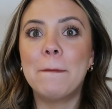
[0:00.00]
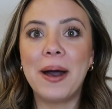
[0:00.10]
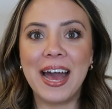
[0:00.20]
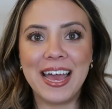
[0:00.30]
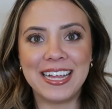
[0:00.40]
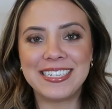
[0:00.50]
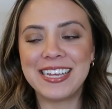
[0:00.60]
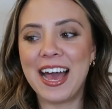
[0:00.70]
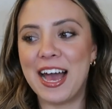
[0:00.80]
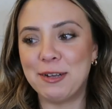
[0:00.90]

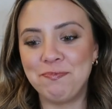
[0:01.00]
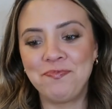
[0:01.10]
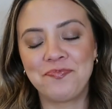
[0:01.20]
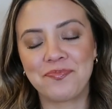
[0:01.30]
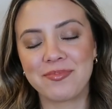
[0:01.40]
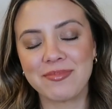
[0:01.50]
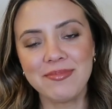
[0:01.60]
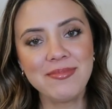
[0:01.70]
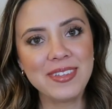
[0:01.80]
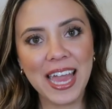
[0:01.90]
But
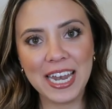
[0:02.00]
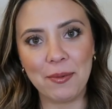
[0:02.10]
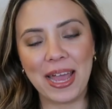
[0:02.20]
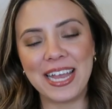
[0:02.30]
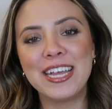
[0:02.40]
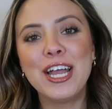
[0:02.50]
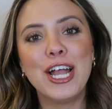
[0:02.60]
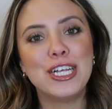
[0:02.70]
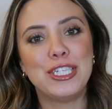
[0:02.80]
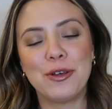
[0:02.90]
anyway,
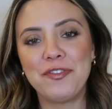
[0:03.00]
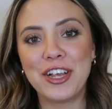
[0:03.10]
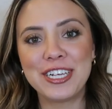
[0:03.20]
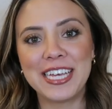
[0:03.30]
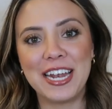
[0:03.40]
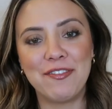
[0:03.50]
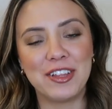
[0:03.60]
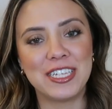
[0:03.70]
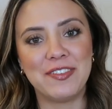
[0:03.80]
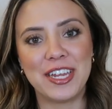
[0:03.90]
so if you're excited
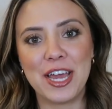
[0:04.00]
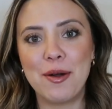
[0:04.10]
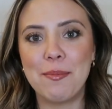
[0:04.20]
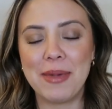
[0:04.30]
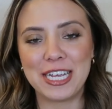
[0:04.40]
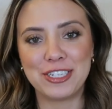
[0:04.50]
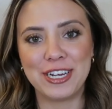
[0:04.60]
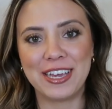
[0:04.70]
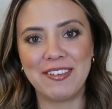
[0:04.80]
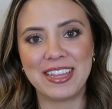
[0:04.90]
for this video, make
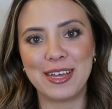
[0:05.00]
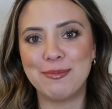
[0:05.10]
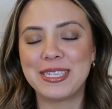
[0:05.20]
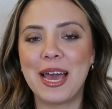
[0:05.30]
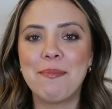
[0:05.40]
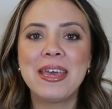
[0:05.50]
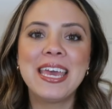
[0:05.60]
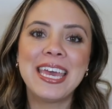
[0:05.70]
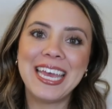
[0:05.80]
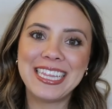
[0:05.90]
sure to give it a thumbs up,
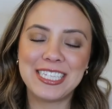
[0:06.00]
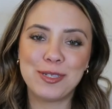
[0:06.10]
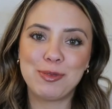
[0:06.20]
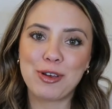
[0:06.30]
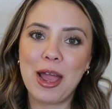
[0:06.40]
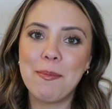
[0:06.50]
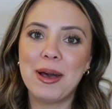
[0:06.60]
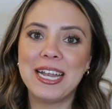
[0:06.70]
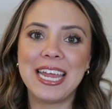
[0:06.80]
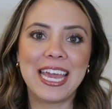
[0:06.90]
hit the subscribe
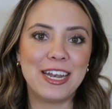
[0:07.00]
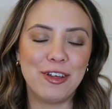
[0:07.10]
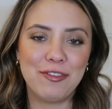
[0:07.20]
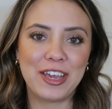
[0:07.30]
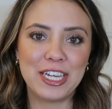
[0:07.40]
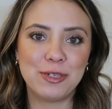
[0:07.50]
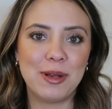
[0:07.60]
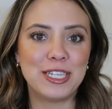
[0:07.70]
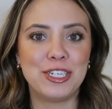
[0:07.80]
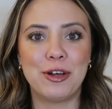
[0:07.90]
button and notification
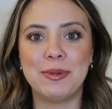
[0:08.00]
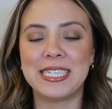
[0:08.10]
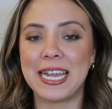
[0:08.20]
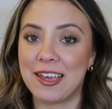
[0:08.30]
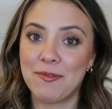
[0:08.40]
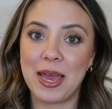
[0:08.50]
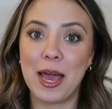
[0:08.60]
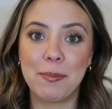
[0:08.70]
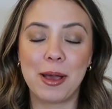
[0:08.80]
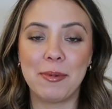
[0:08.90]
bell so you don't miss any of
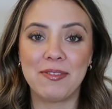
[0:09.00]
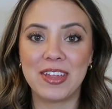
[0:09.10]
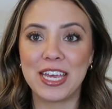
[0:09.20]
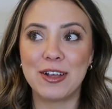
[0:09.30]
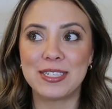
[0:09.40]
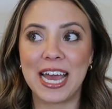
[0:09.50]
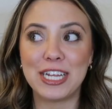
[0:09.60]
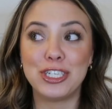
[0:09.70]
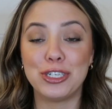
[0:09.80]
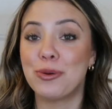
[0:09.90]
my upcoming videos.
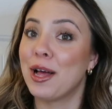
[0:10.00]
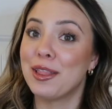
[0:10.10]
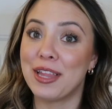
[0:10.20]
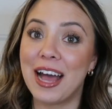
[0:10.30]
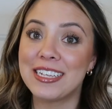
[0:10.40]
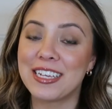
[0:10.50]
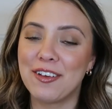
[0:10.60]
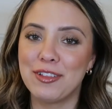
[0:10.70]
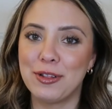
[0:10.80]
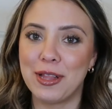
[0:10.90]
I do a lot
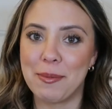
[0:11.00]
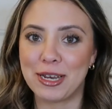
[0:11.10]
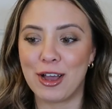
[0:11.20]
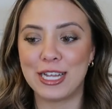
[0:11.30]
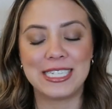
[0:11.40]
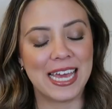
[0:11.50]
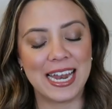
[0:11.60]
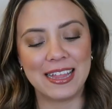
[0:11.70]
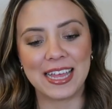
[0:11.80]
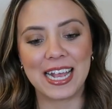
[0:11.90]
of Lululemon
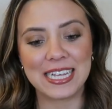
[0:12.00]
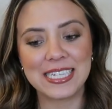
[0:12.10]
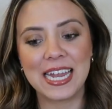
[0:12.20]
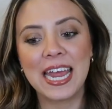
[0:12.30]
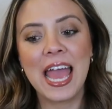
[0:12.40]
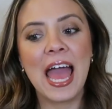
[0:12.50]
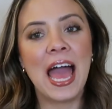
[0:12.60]
content, and like I said,